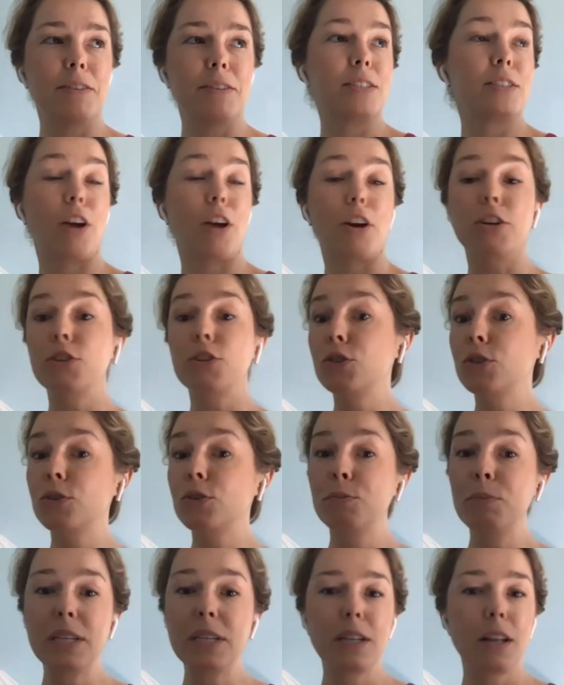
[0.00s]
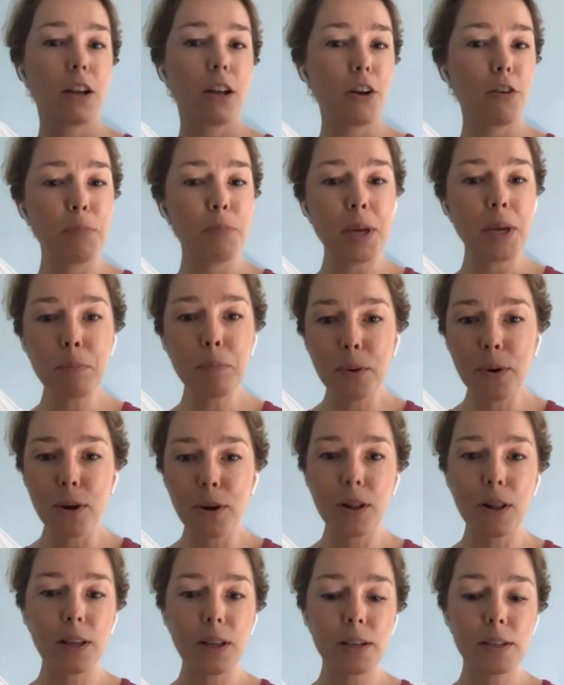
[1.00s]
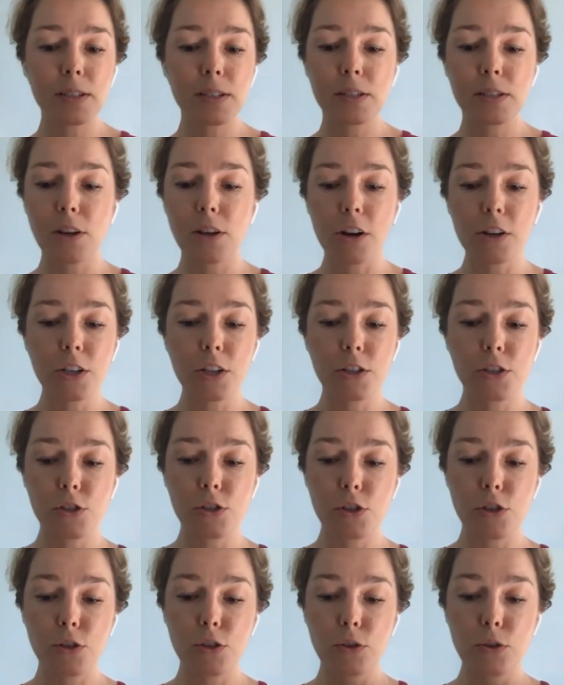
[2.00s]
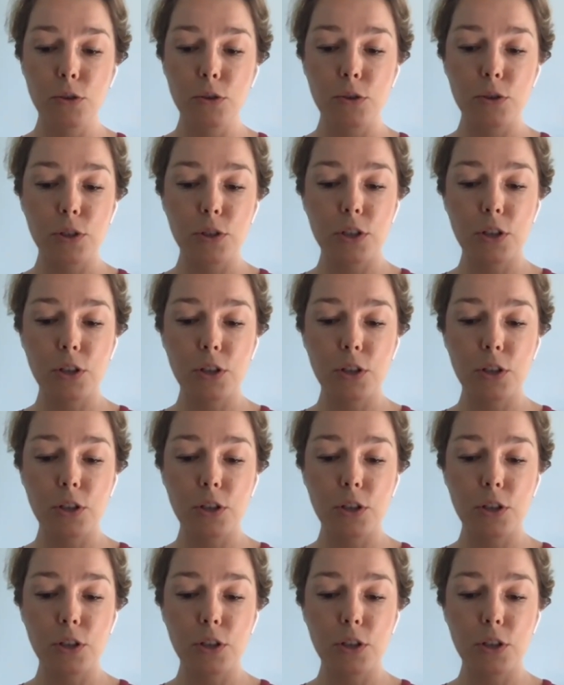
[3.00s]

started to meet a lot of people, started to, you